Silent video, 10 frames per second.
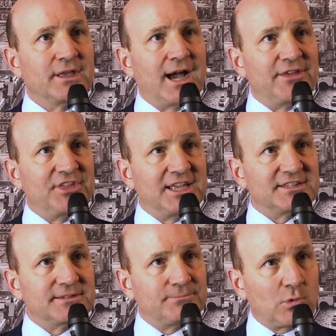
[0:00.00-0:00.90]
I think
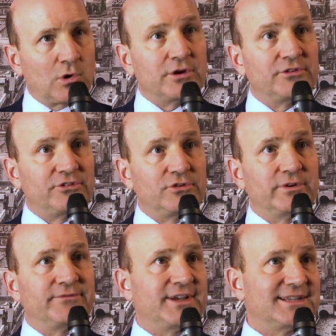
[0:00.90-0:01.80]
it's important
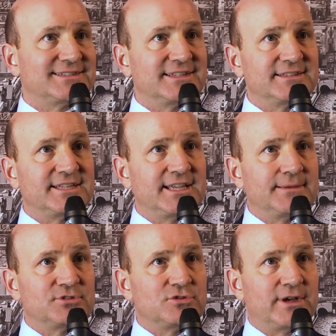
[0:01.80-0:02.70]
to invest in
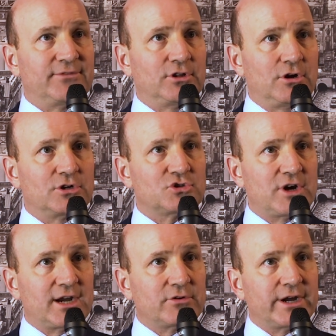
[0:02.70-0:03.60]
teams who have a long
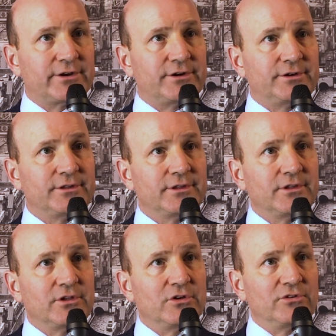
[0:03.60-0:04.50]
track record,
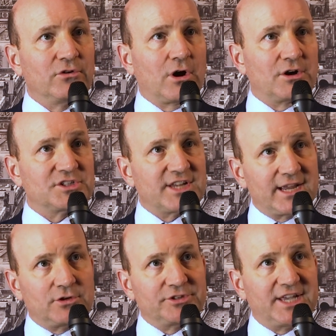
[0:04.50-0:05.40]
who are
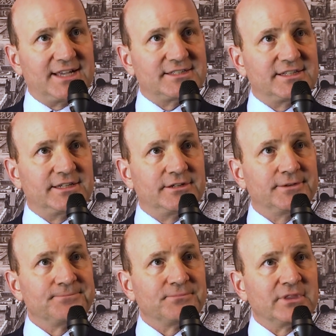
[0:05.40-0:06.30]
cycle tested,
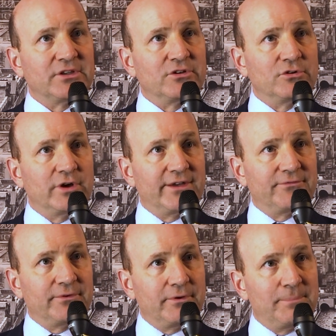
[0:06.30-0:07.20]
who
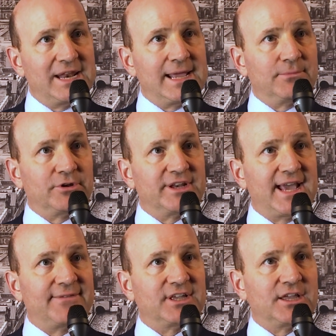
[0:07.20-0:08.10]
have been able to
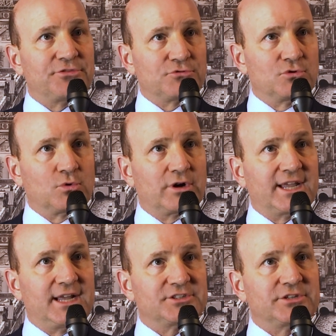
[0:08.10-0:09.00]
navigate through
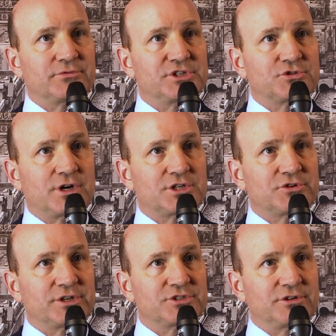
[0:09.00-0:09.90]
workouts and
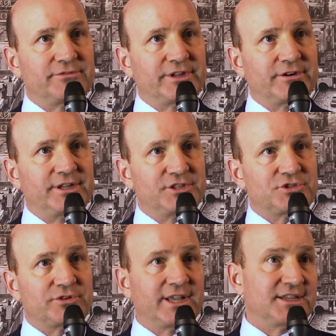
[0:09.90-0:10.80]
restructurings over their
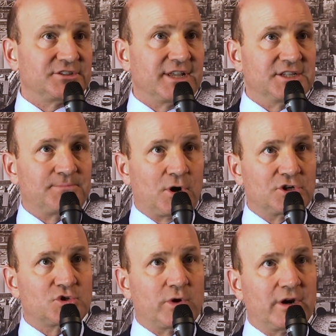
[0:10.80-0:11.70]
history, as
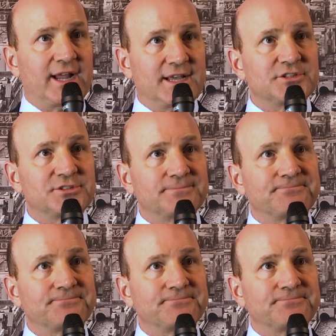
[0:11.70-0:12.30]
Park Square has.